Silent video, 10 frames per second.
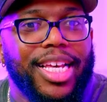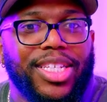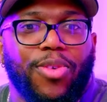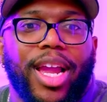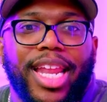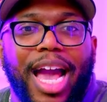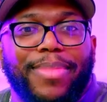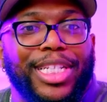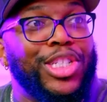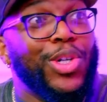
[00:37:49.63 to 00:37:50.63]
So right now I'm
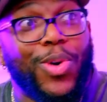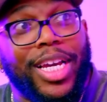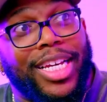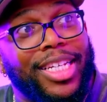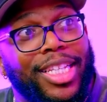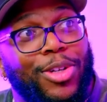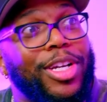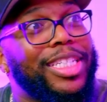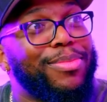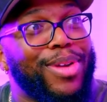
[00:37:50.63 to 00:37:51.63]
enjoying the
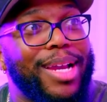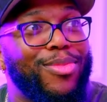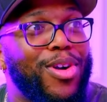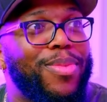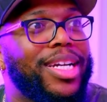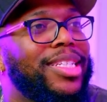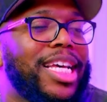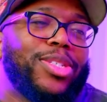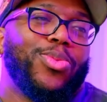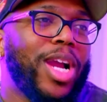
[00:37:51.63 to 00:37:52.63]
Christian brand more because
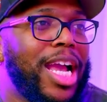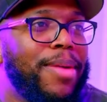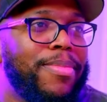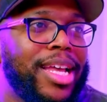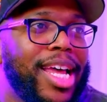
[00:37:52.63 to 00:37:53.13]
that's where I am in my